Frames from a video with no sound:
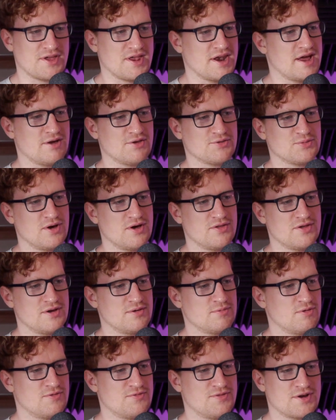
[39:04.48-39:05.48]
that out as well, though.
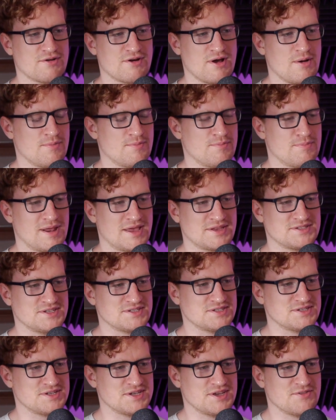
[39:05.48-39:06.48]
We'll figure out
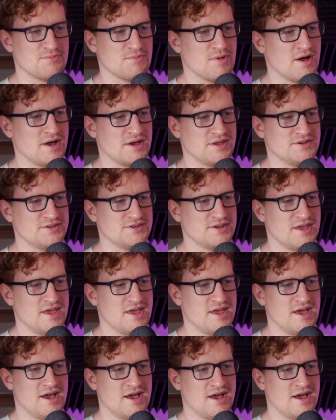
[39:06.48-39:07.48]
plasticity of mind. I mean,